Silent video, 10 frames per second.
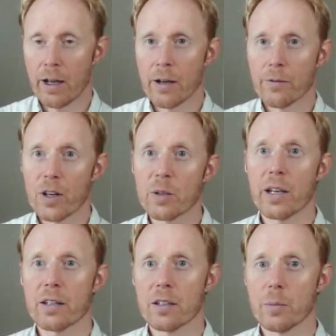
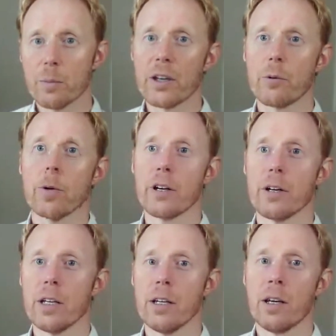Fundamentally,
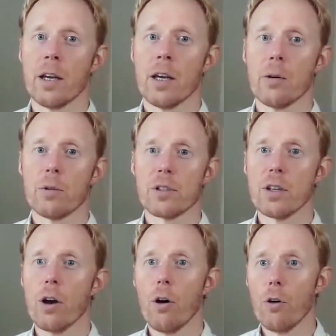BigQuery was the
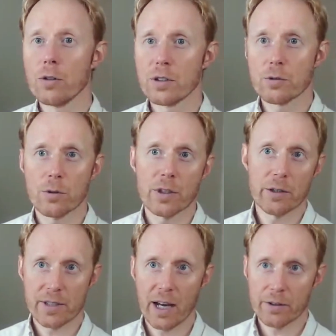only tool that was out